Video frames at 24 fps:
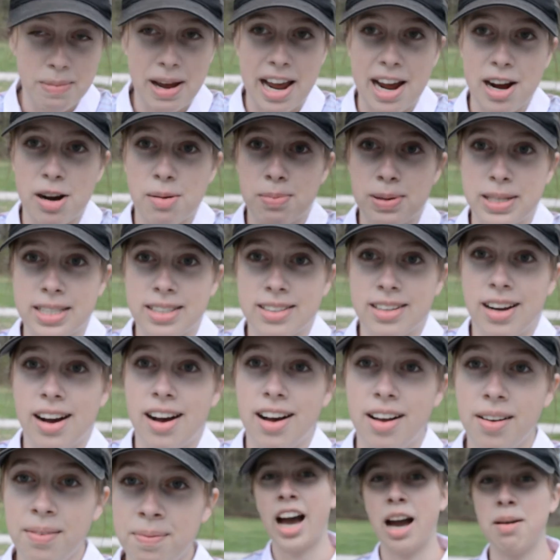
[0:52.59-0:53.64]

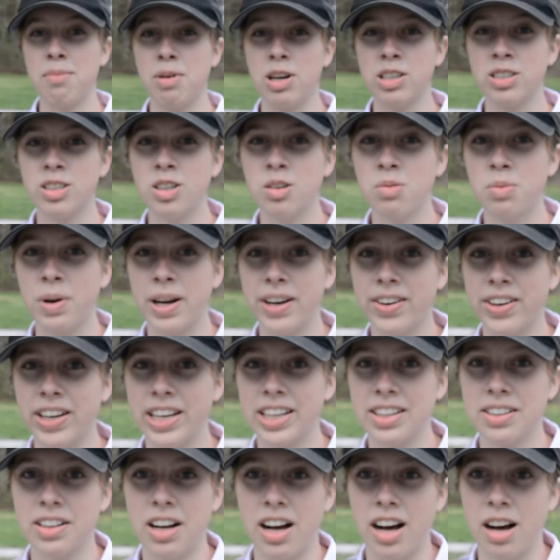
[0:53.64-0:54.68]
Aeropostale. I'm also
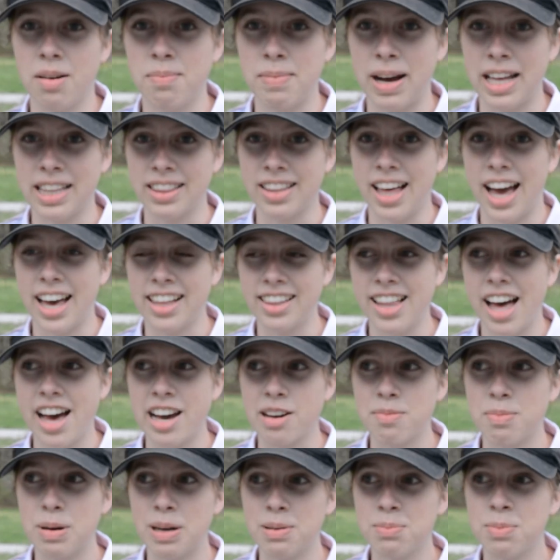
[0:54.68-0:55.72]
wearing my
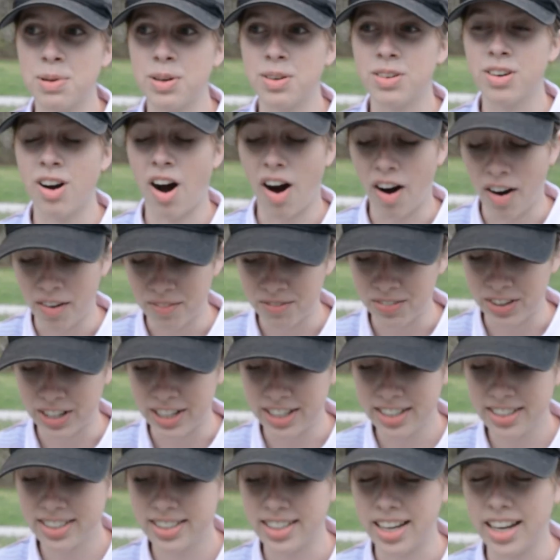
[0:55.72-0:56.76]
lilac purple
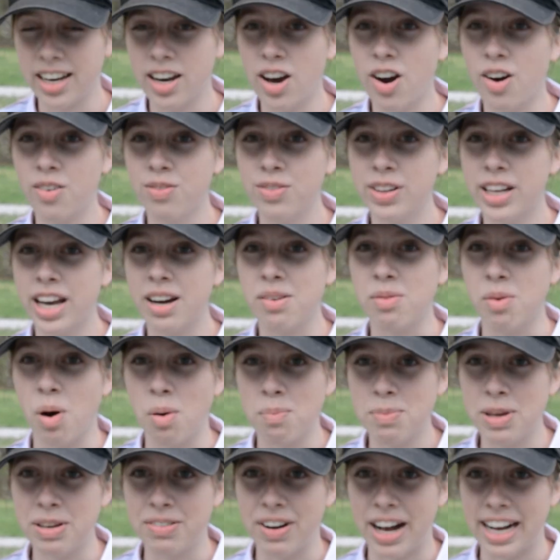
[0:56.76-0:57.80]
Converse, and hopefully I
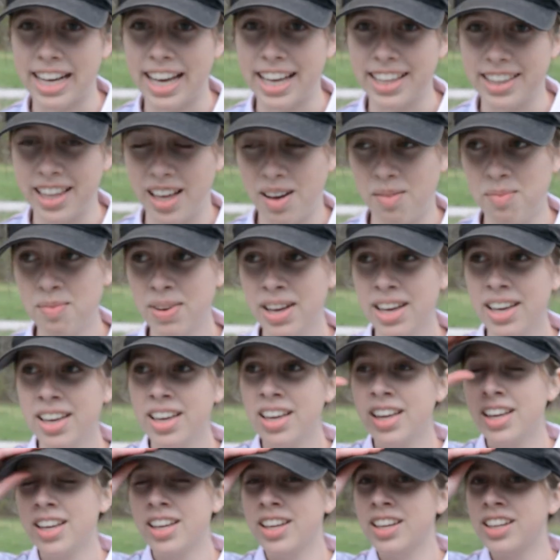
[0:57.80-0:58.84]
won't be wrecking them.
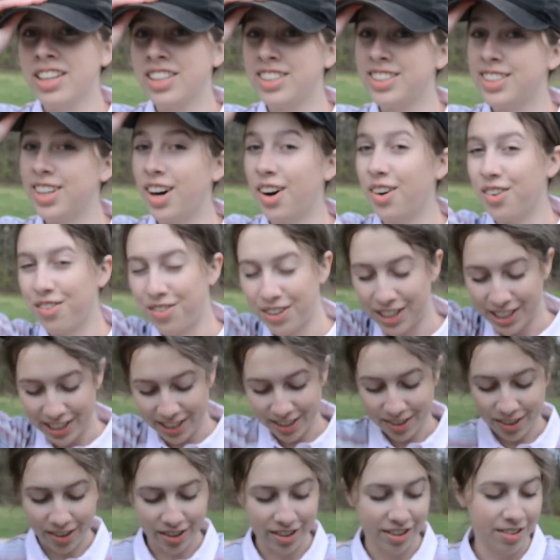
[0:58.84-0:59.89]
So
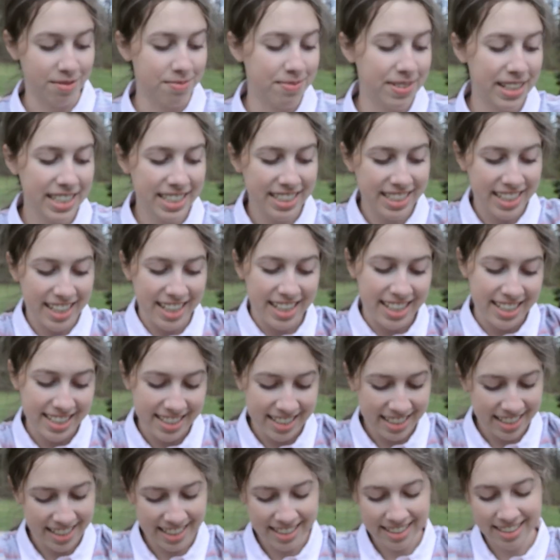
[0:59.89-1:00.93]
first order of business
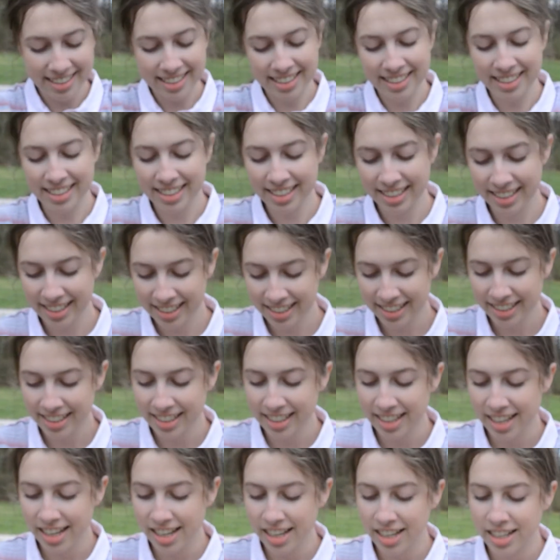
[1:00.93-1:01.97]

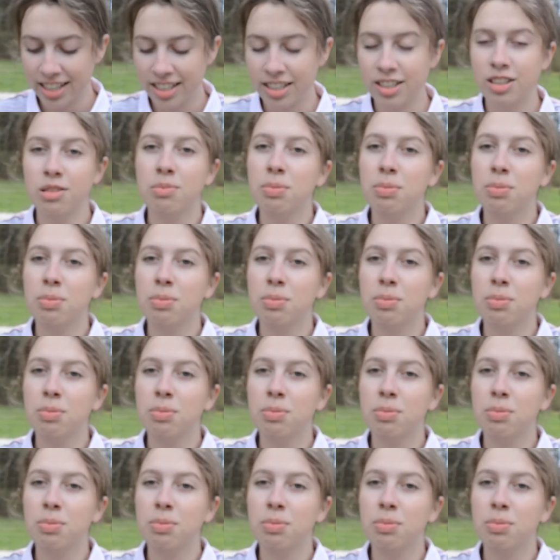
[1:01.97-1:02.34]
is to